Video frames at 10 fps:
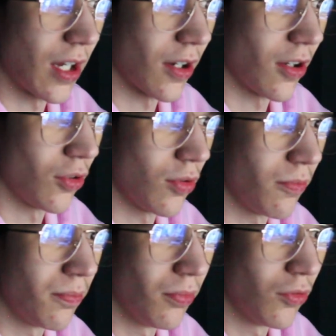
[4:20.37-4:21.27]
I don't know,
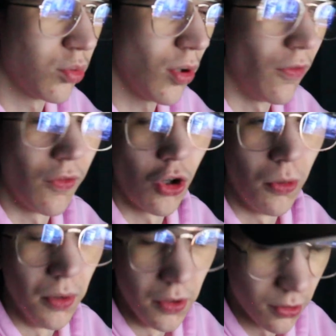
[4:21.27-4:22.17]
12, 12
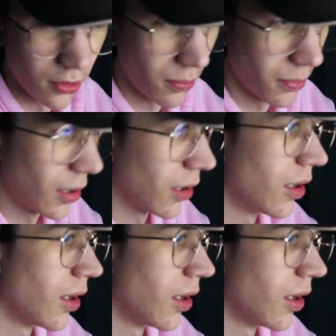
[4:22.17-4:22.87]
goobers or something.